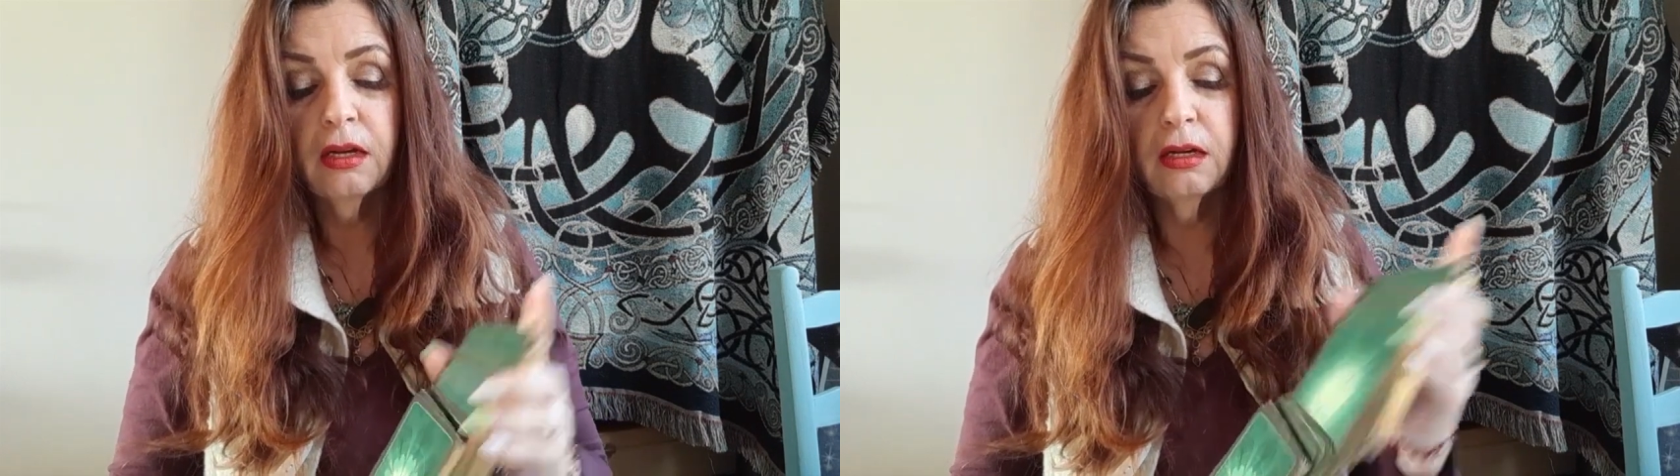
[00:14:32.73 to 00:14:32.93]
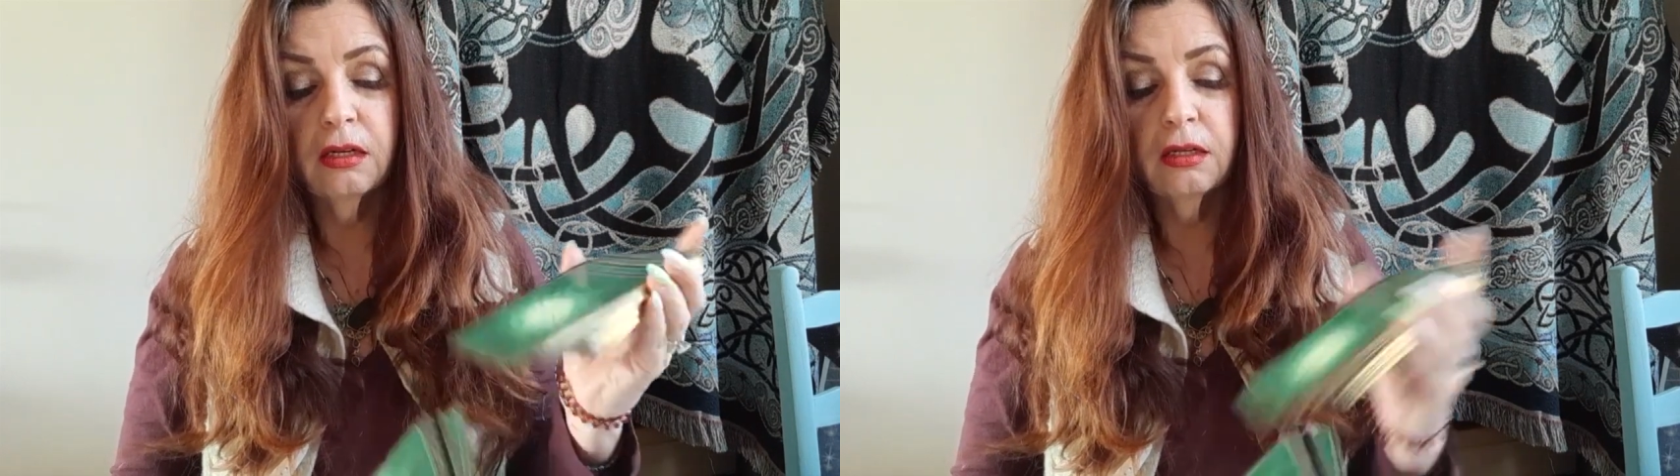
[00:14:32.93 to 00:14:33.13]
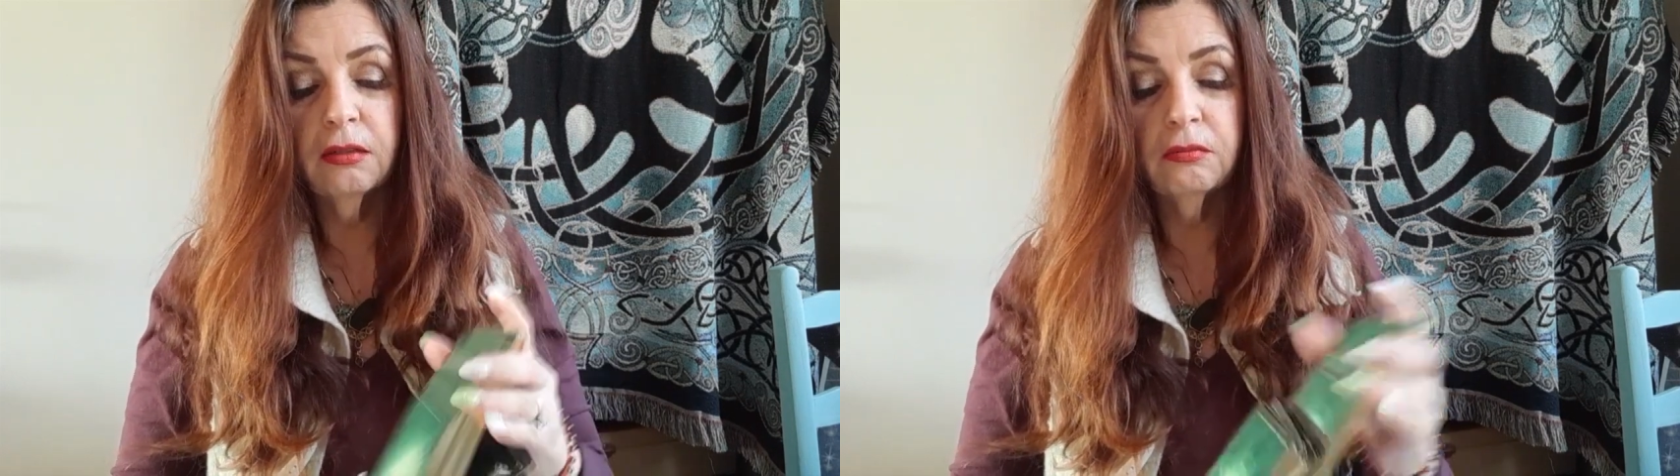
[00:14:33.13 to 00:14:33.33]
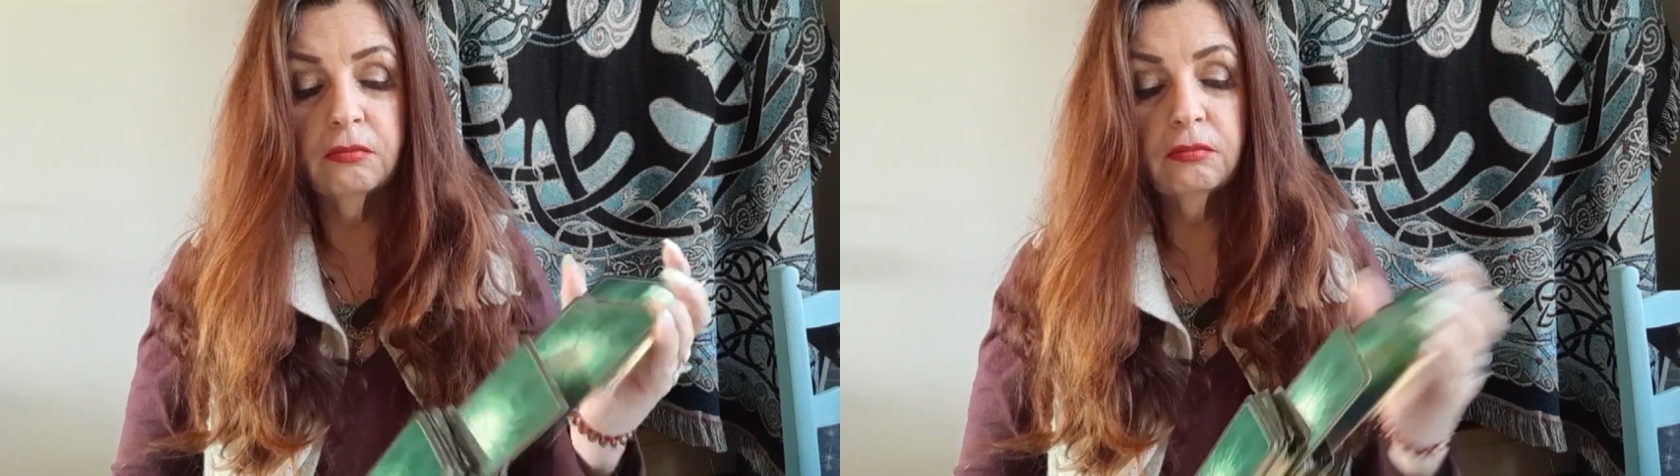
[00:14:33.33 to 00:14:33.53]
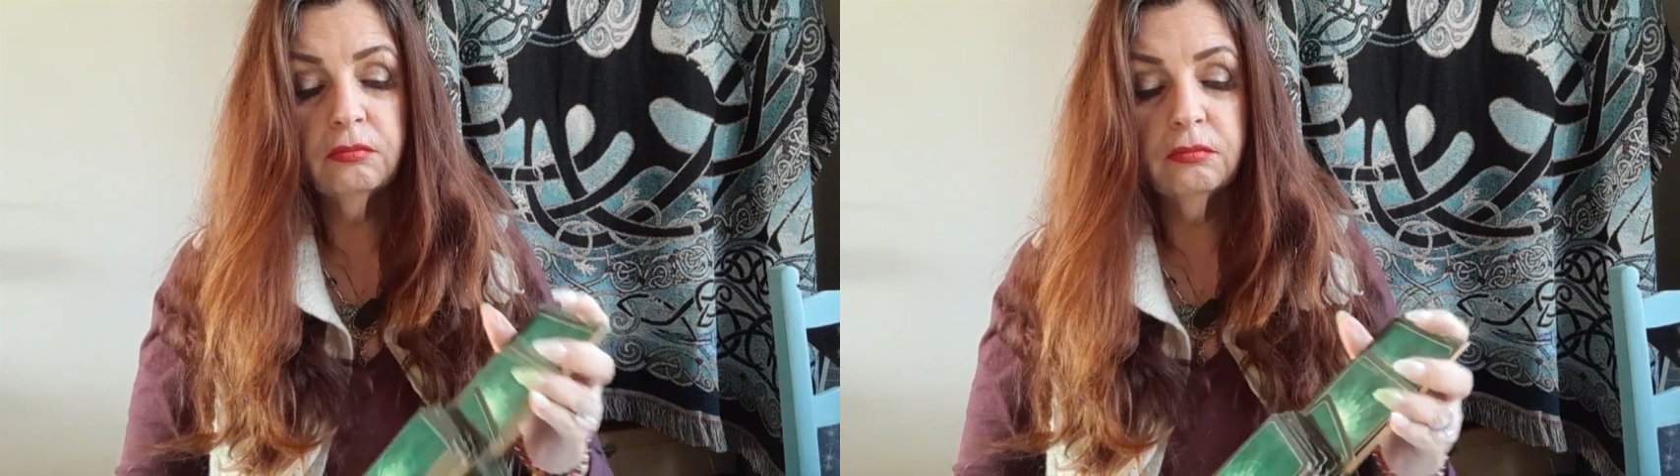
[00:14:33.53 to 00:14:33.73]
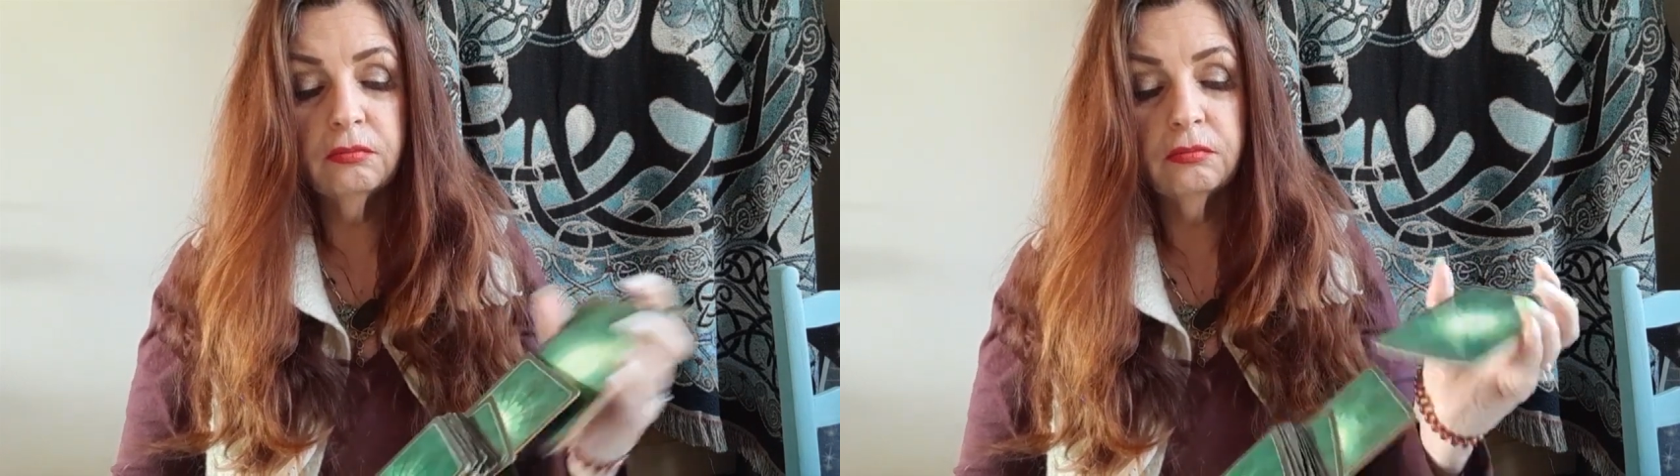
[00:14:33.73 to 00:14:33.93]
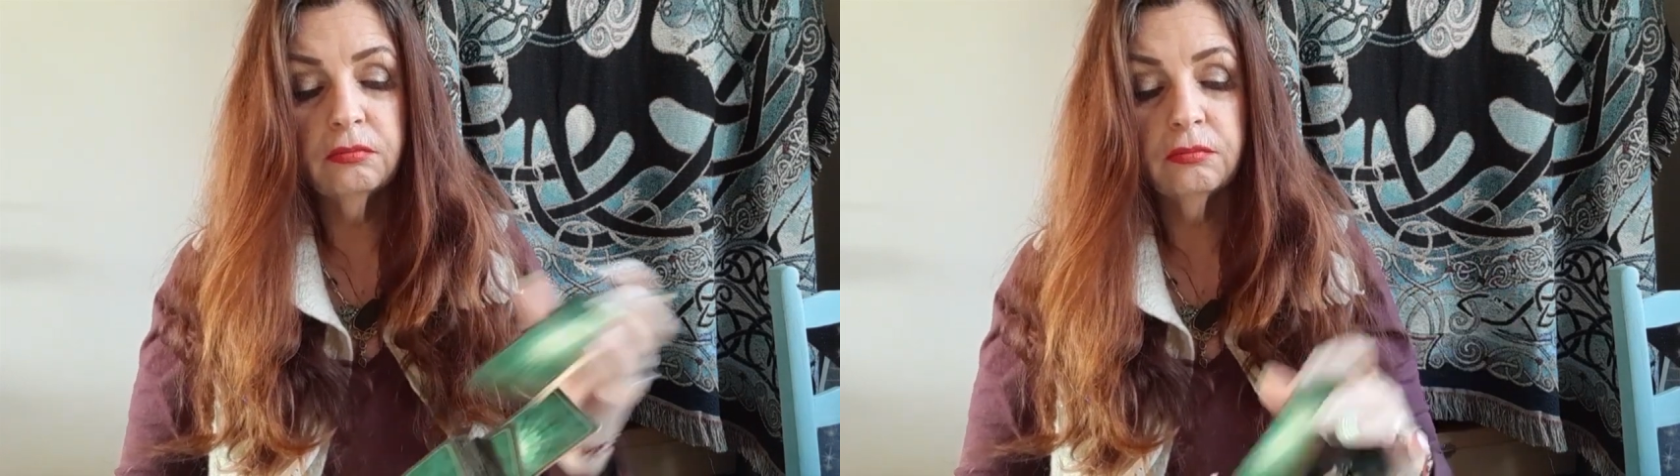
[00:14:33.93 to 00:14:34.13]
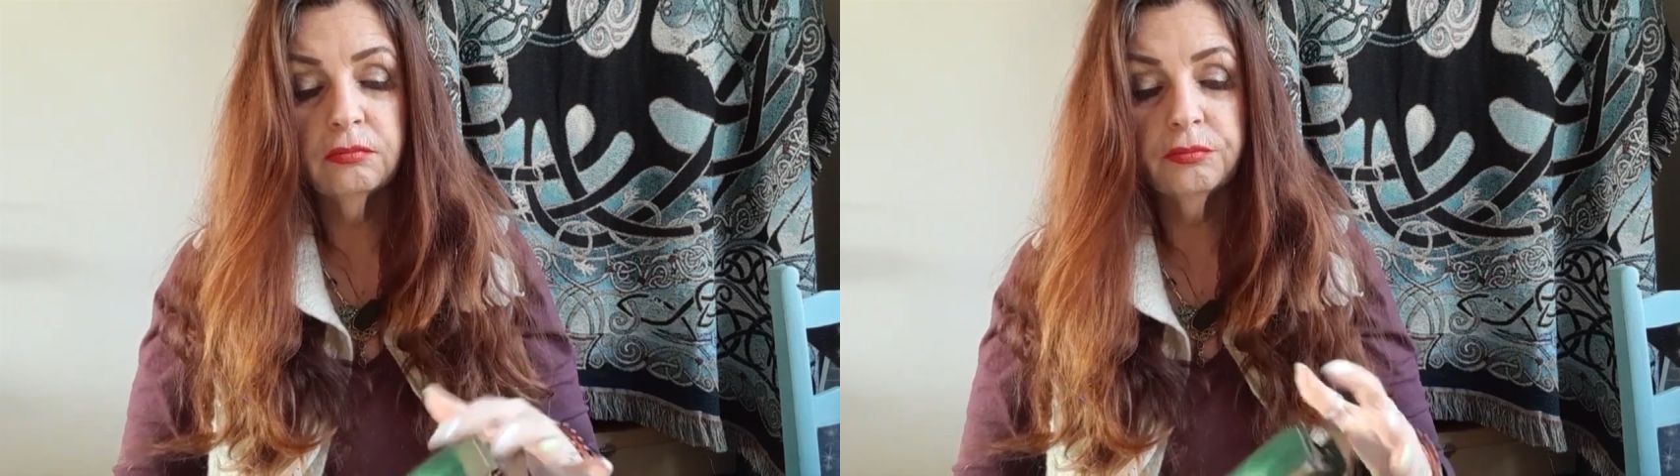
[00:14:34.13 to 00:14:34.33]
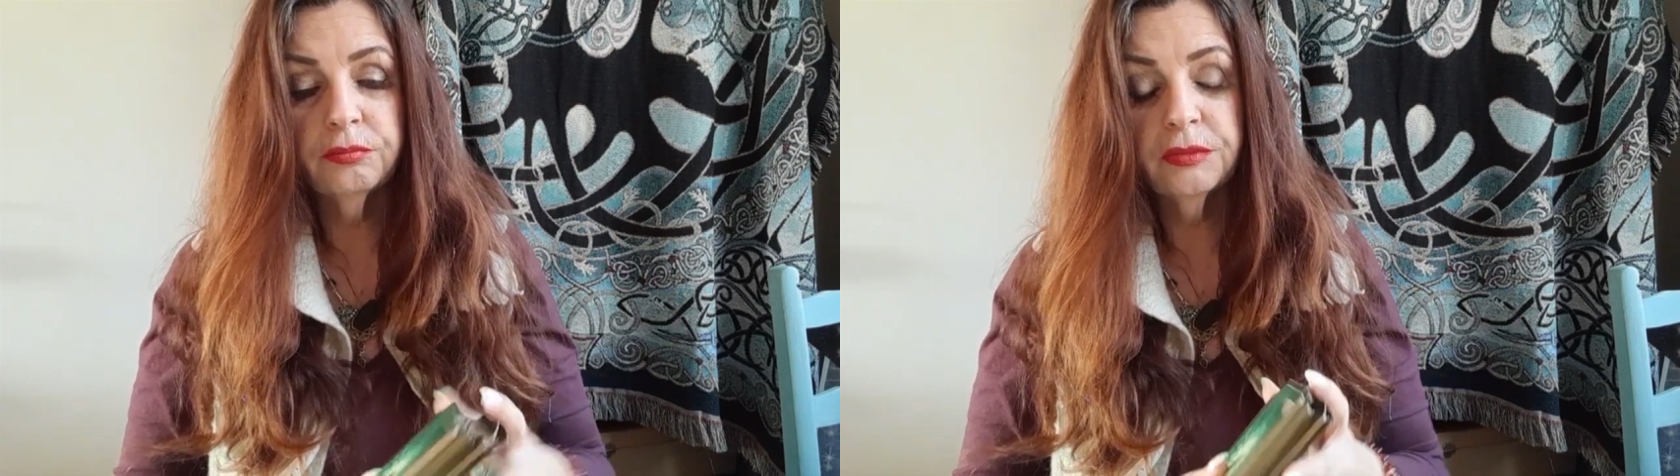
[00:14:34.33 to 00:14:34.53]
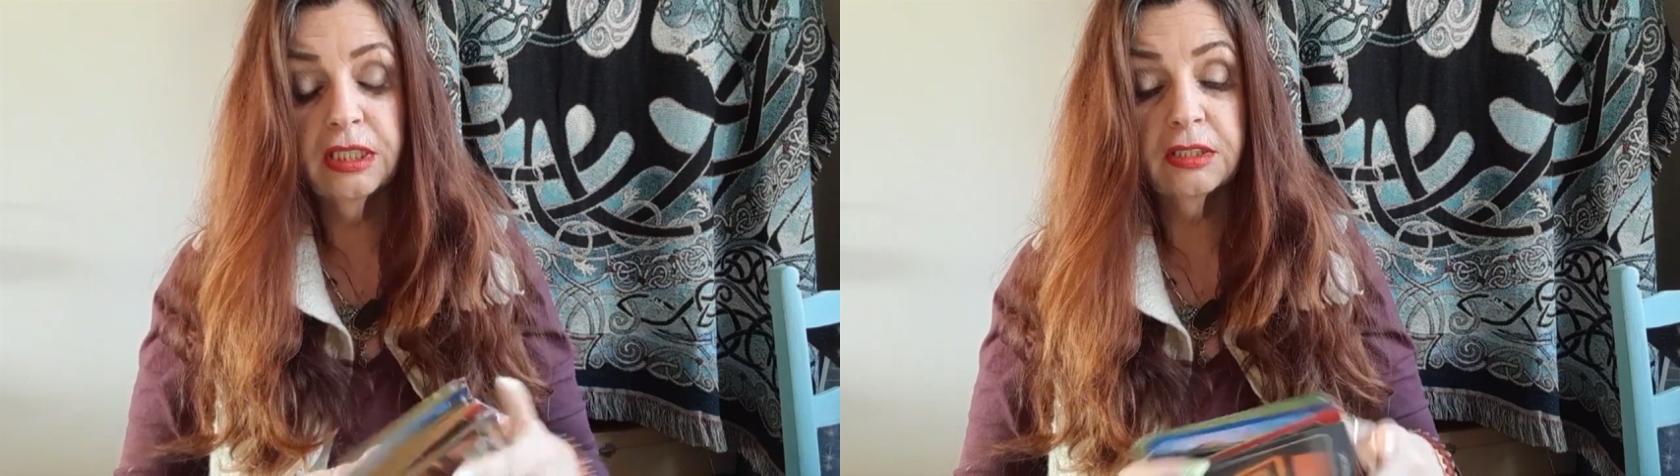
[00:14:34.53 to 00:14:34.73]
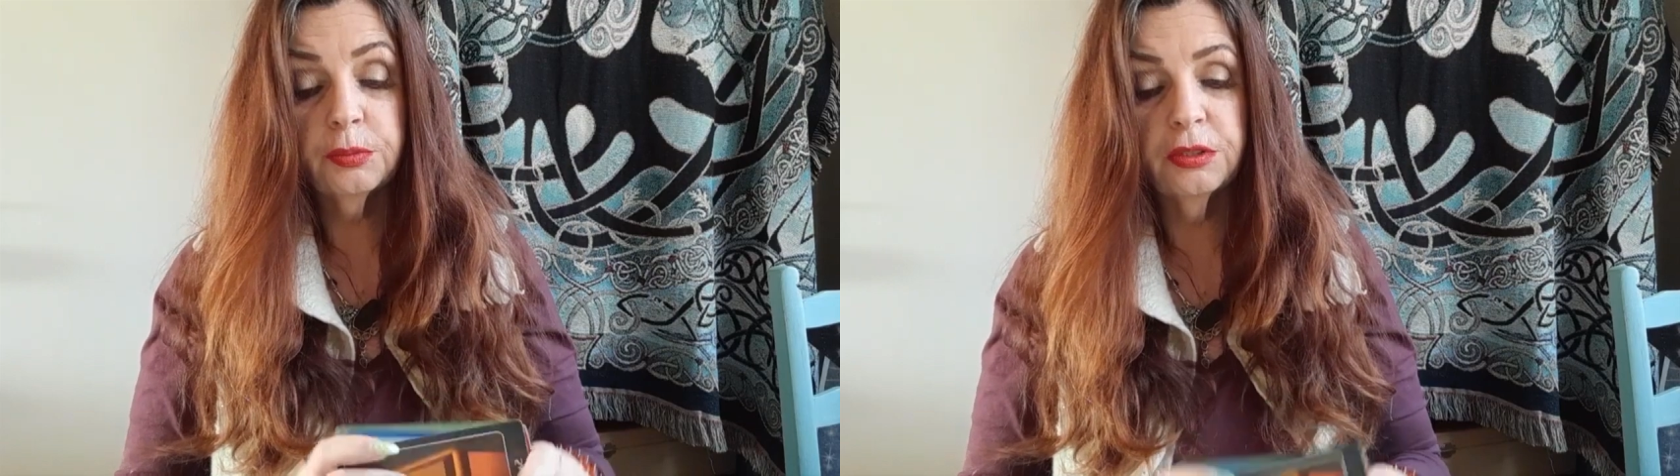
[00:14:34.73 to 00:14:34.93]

Um, that's